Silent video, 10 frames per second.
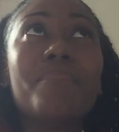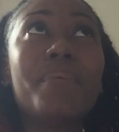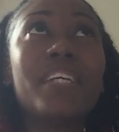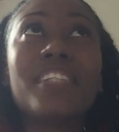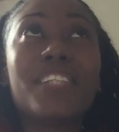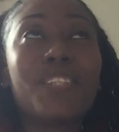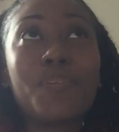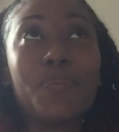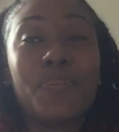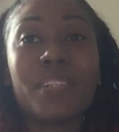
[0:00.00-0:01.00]
basic
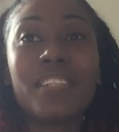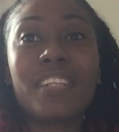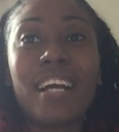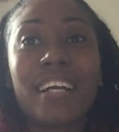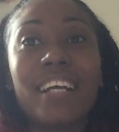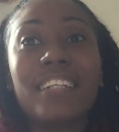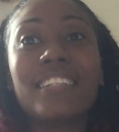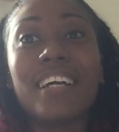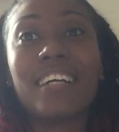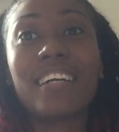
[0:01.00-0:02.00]
school. I can
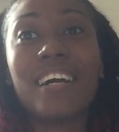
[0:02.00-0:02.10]
thank